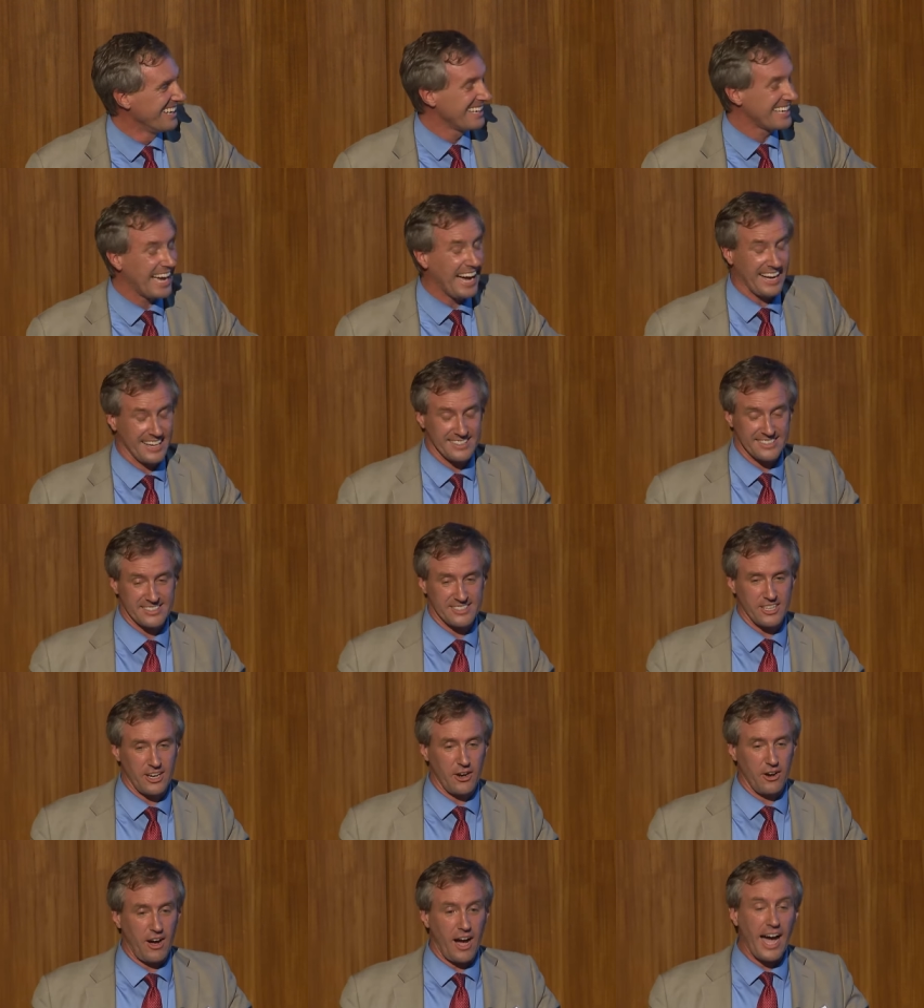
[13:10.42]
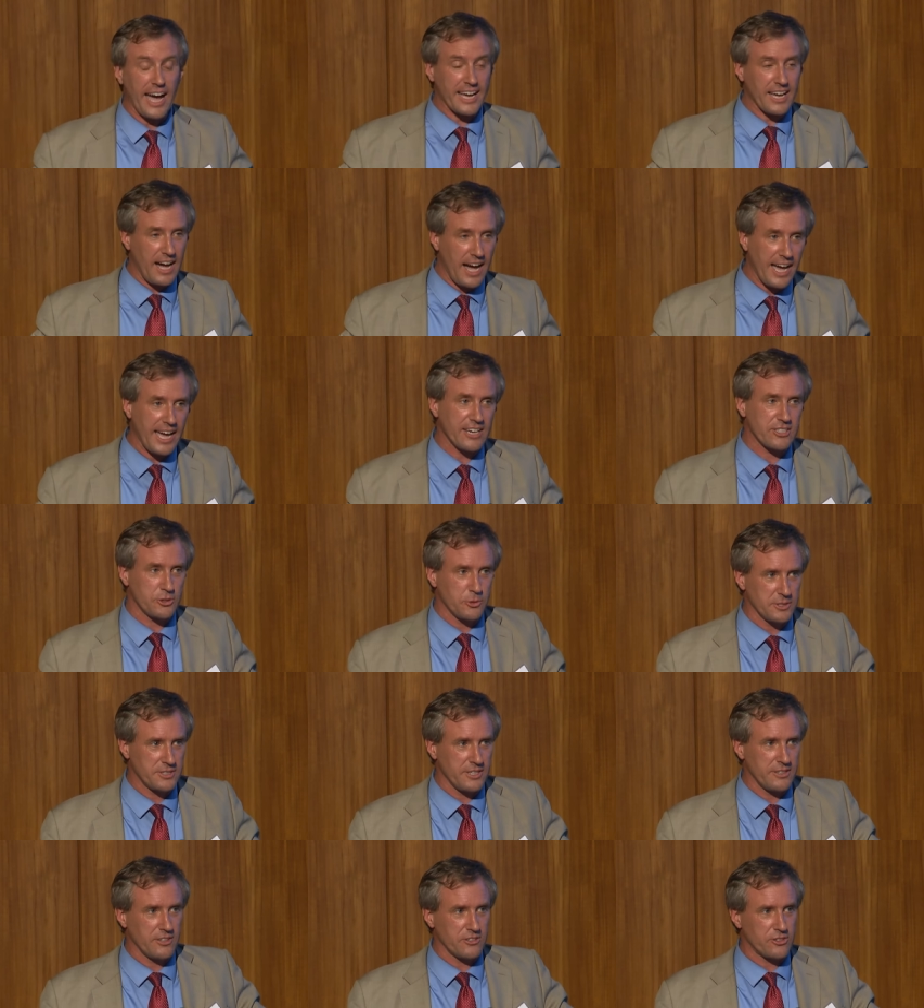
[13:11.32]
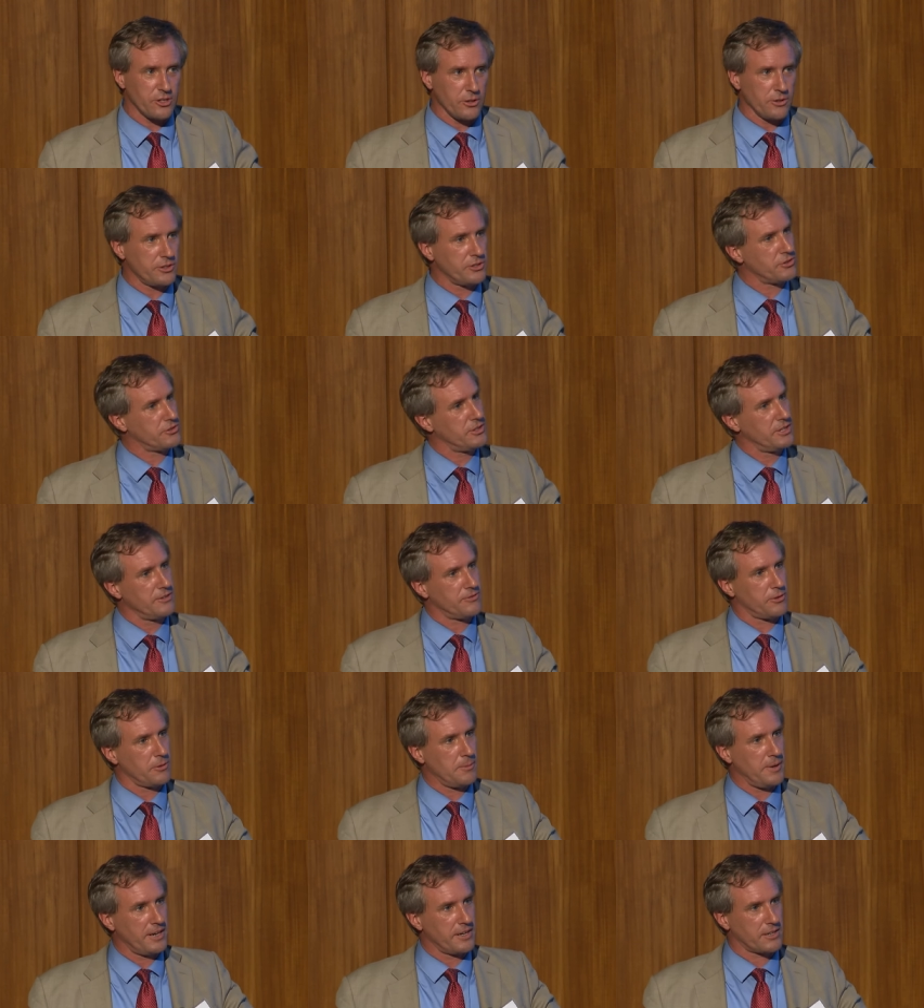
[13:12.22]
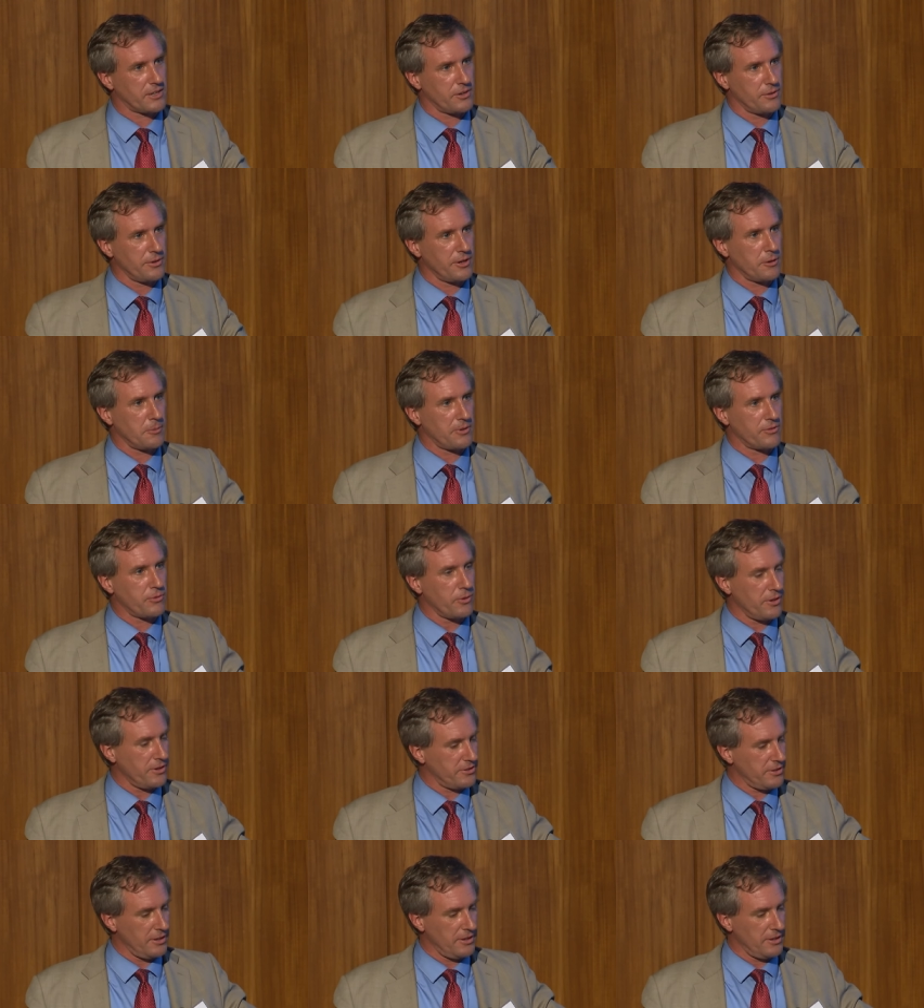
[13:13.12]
Yeah, so I actually was in the solar industry for my career before this.